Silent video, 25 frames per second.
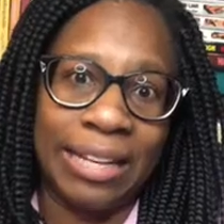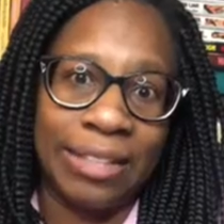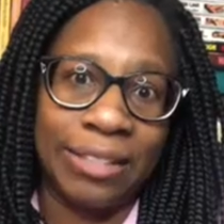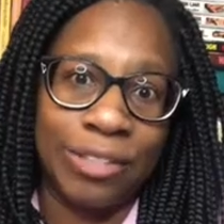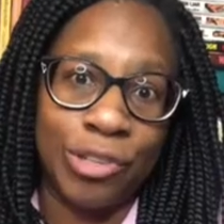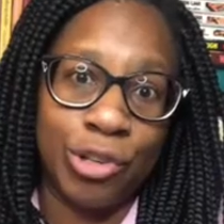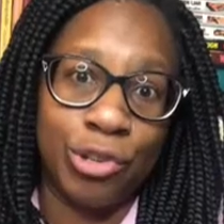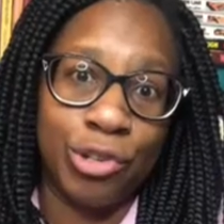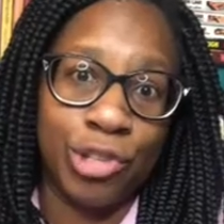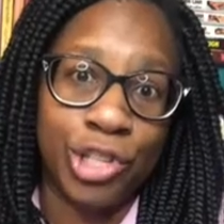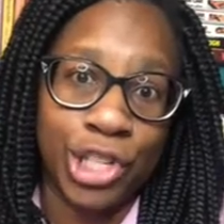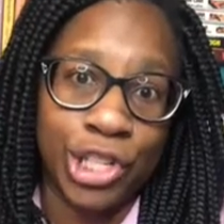in
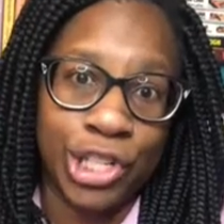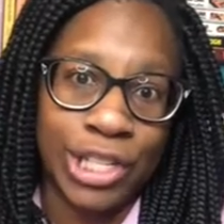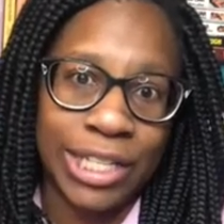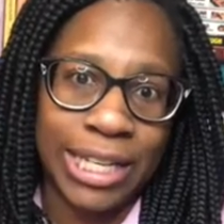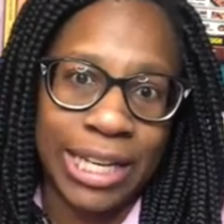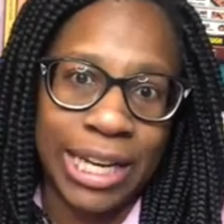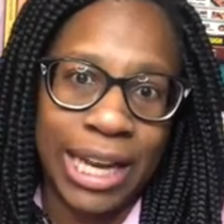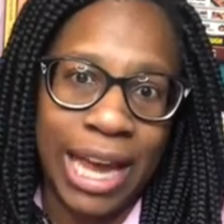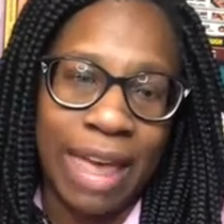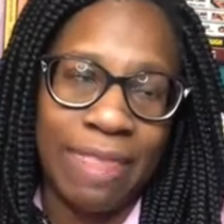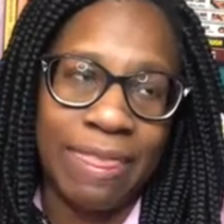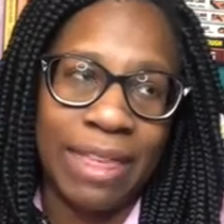New
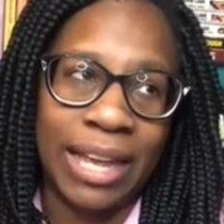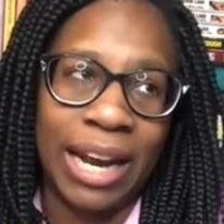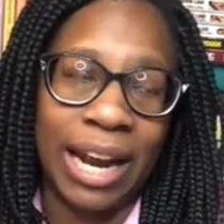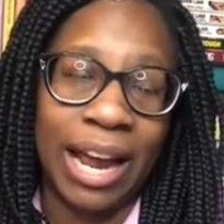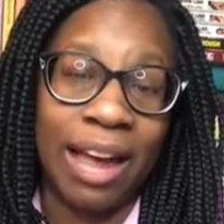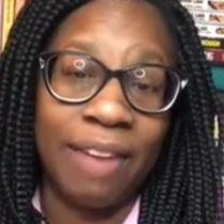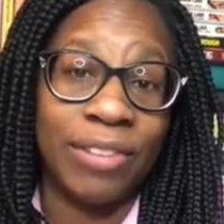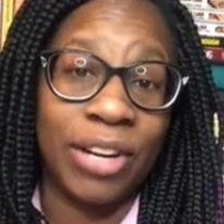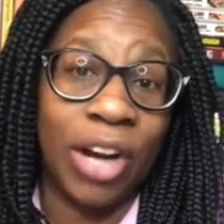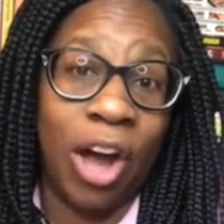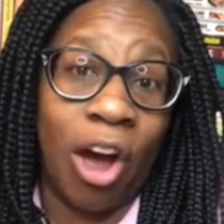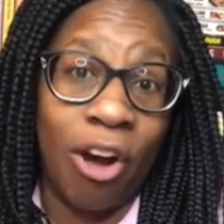Jersey, and then I
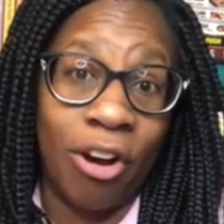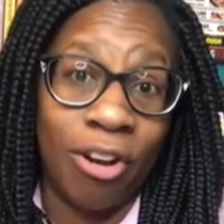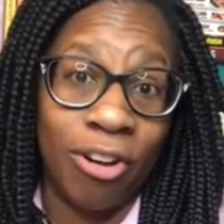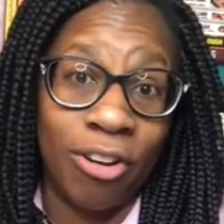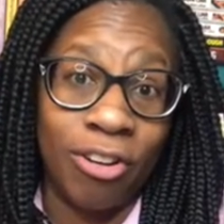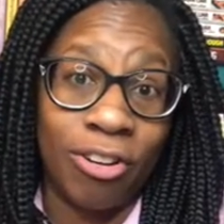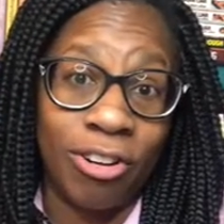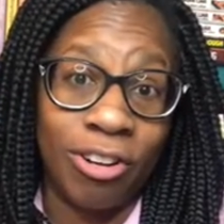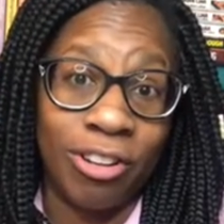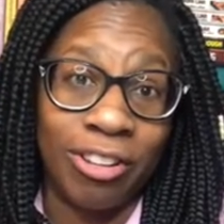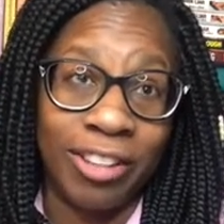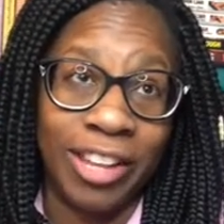have an
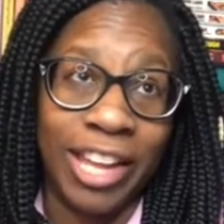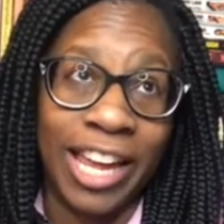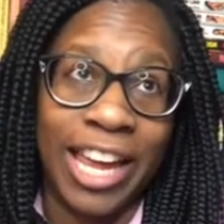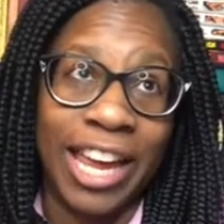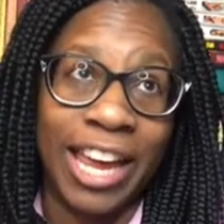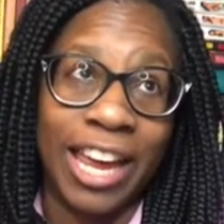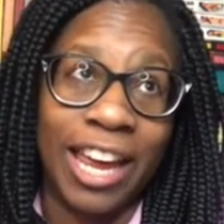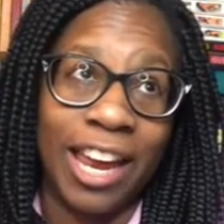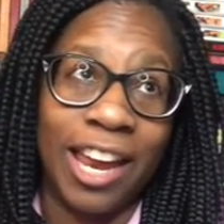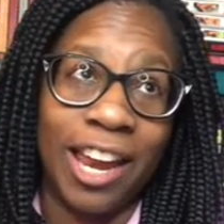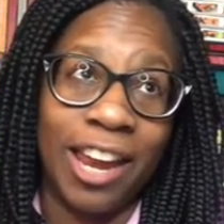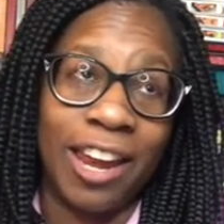uncle
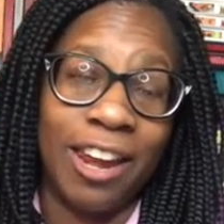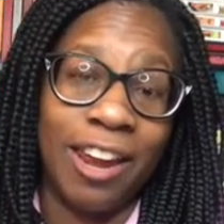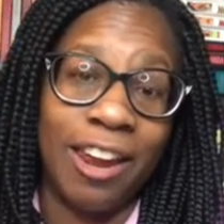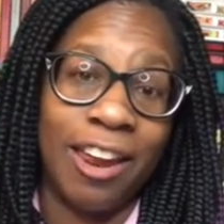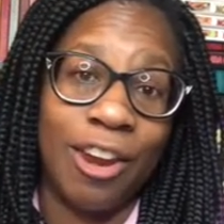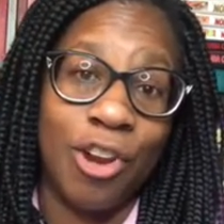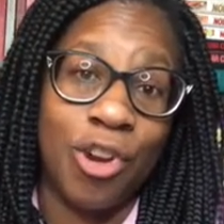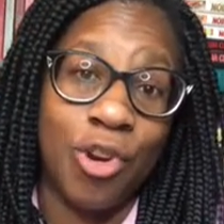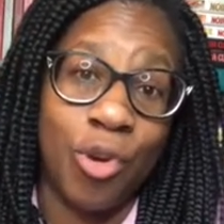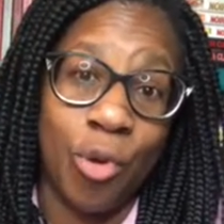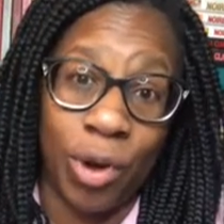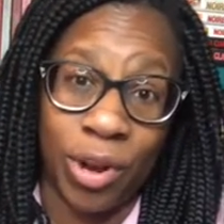in
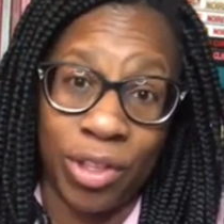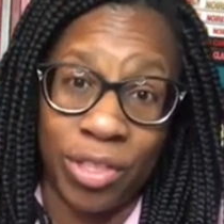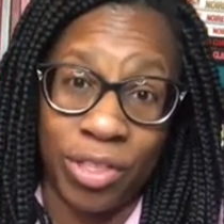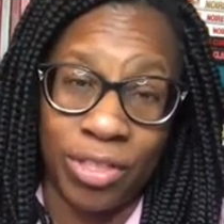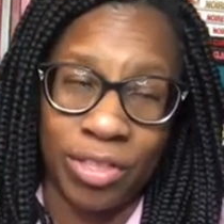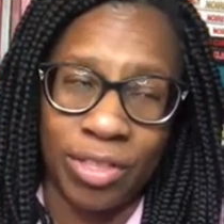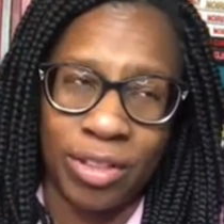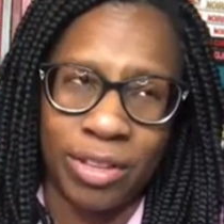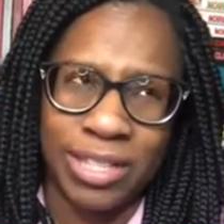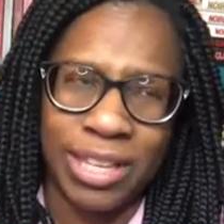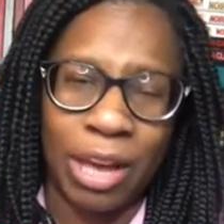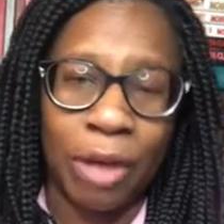
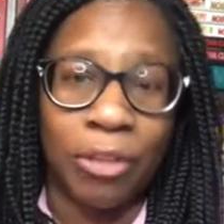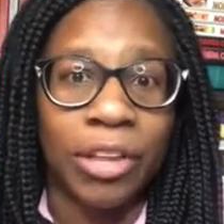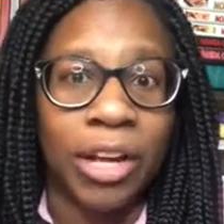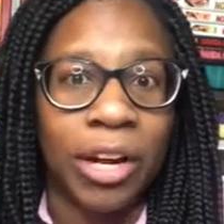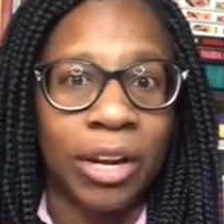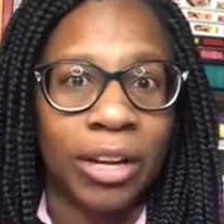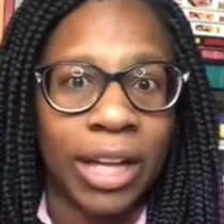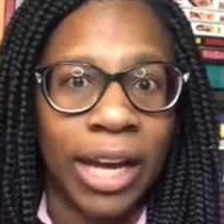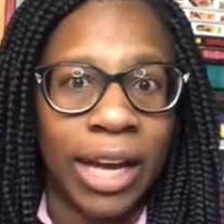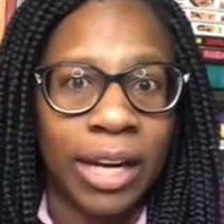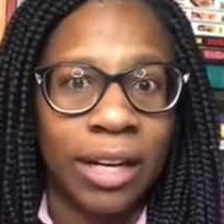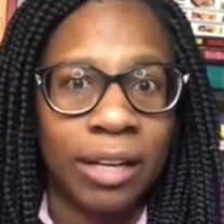North
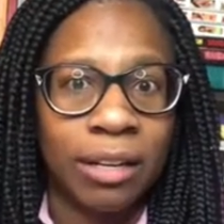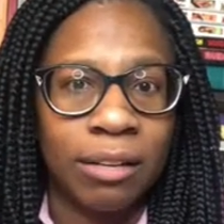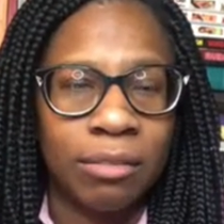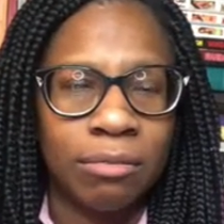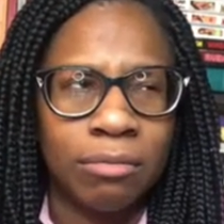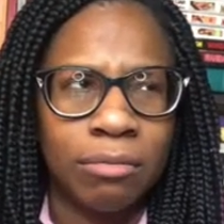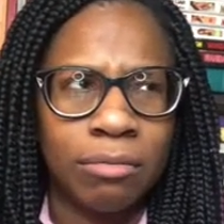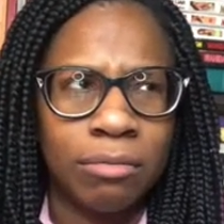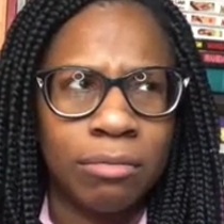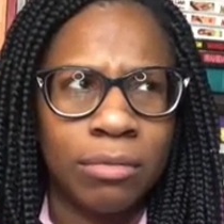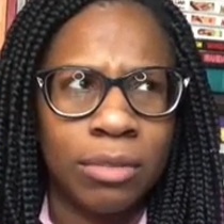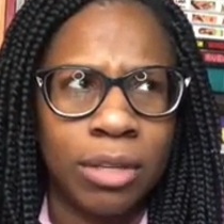
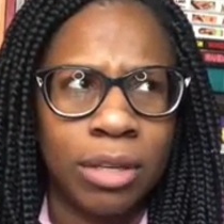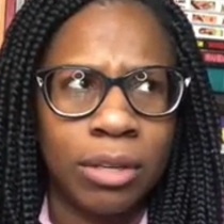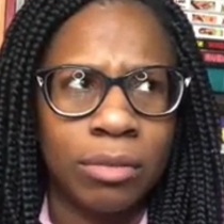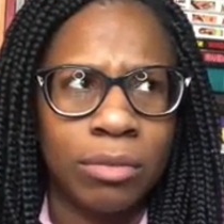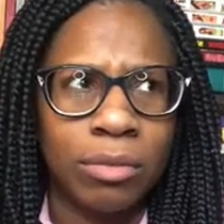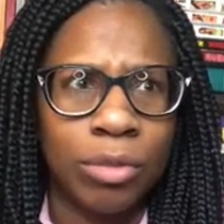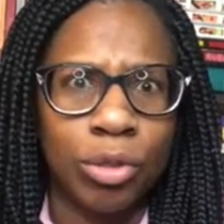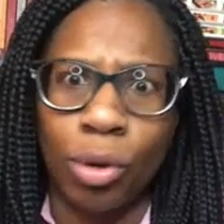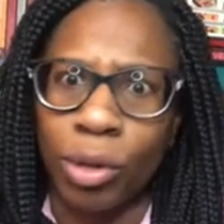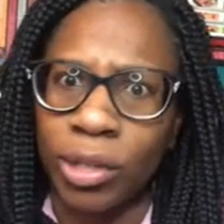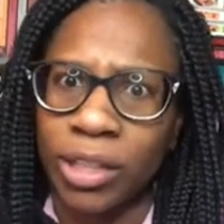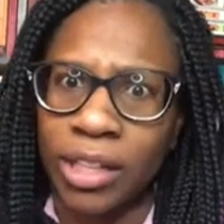
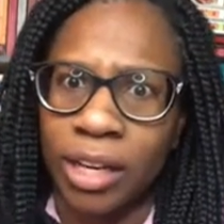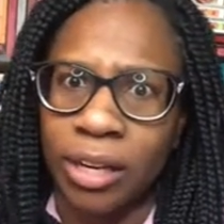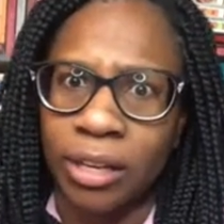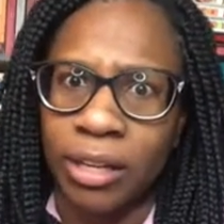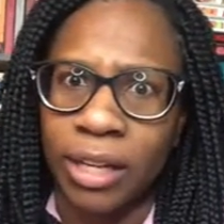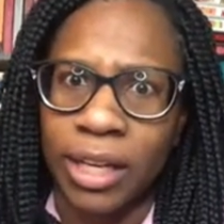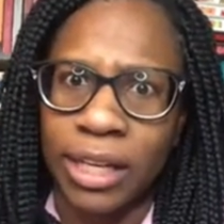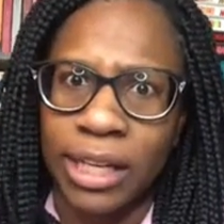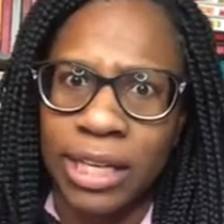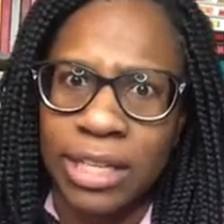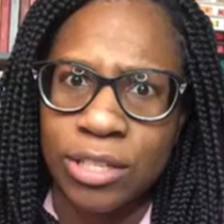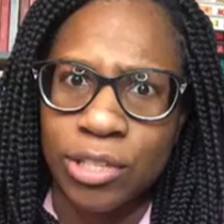
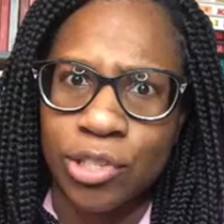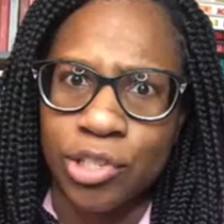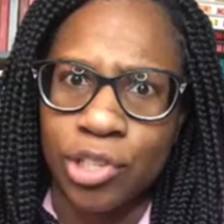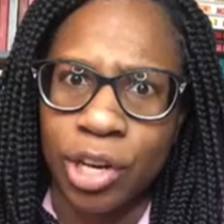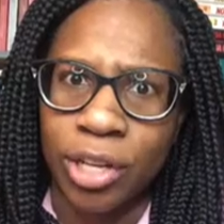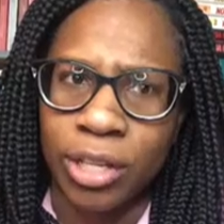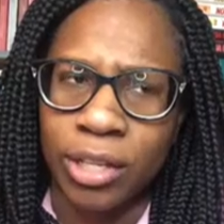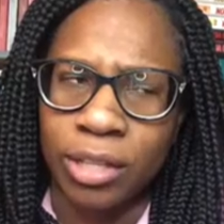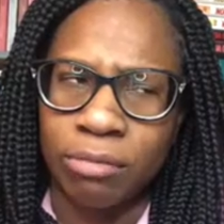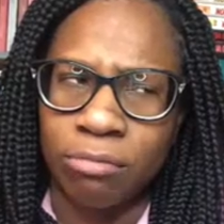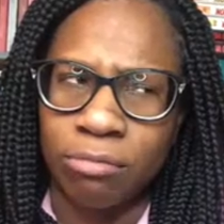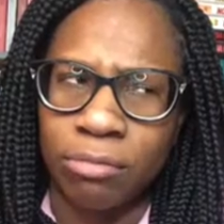Carolina. He's in
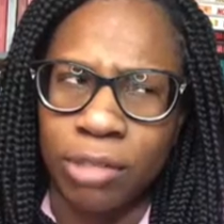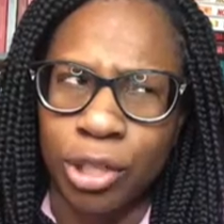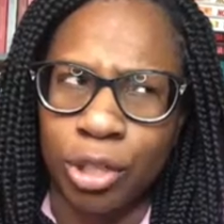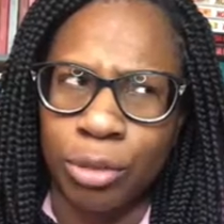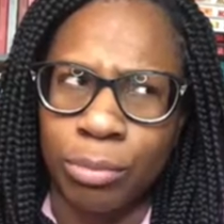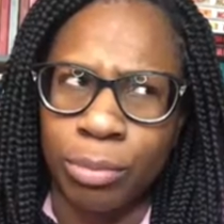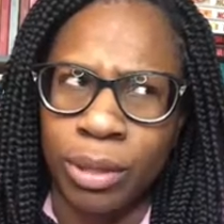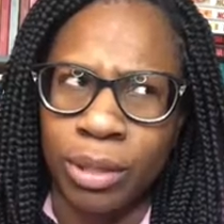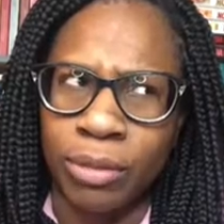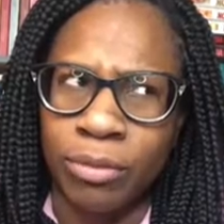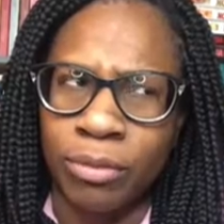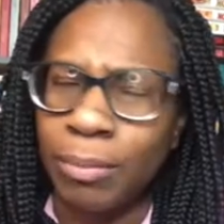Charlotte, I do
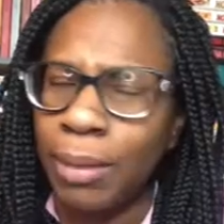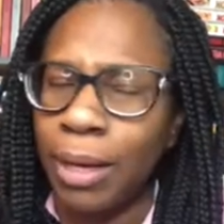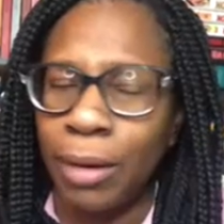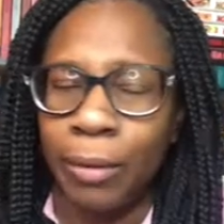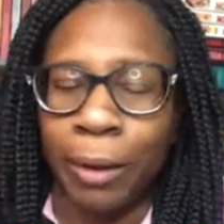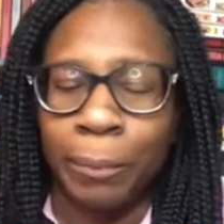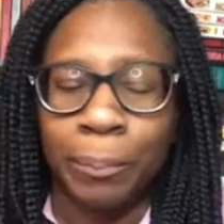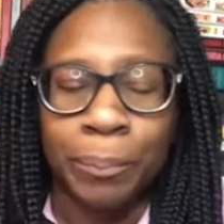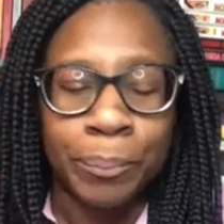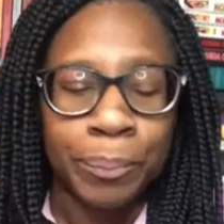believe. Anyway,